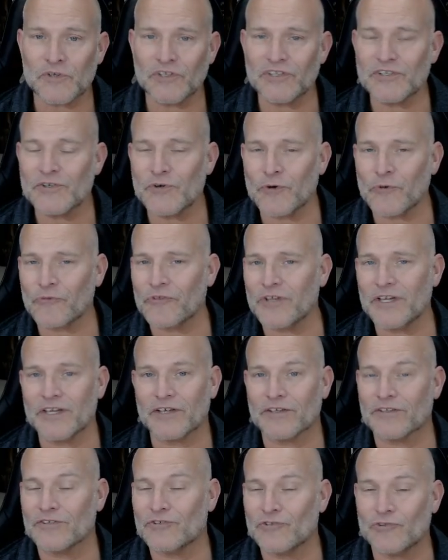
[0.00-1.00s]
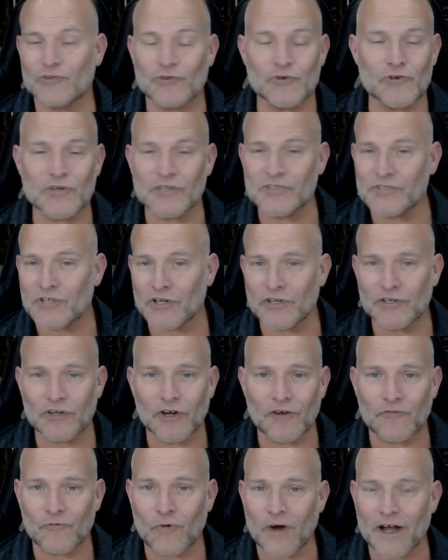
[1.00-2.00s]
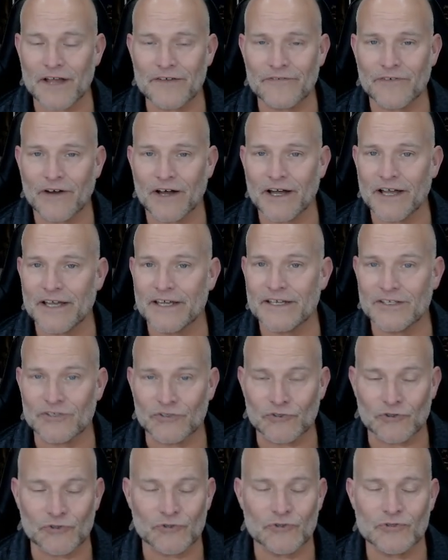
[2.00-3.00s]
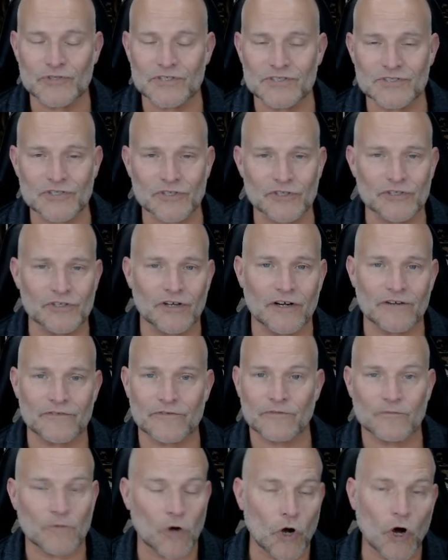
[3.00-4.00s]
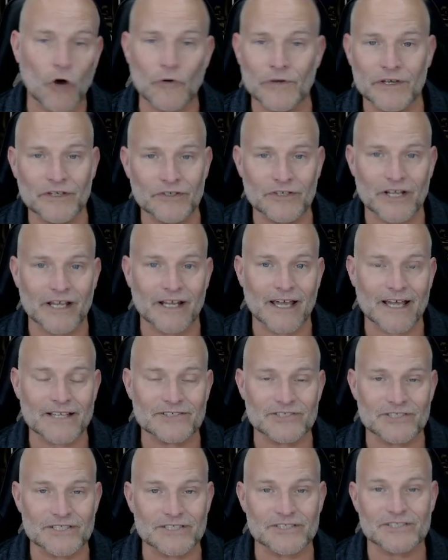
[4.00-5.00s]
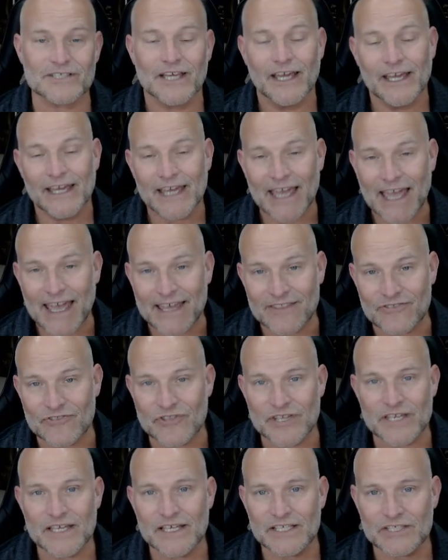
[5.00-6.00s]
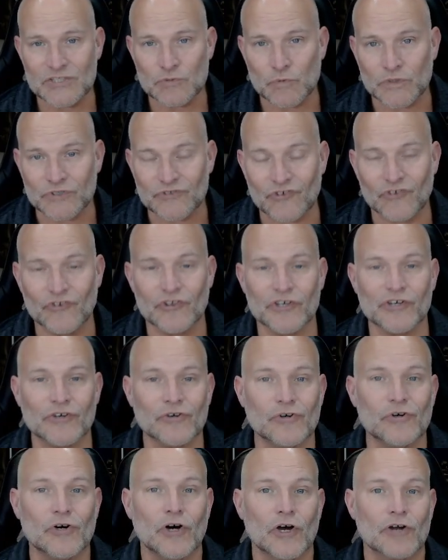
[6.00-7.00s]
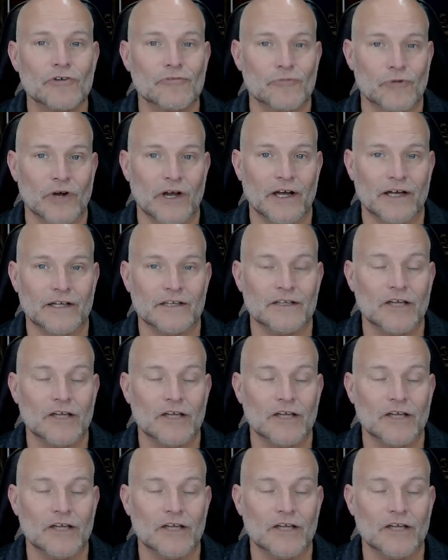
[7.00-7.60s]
cool thing, you can turn off Wi-Fi, you can turn off all internet access, and these will still run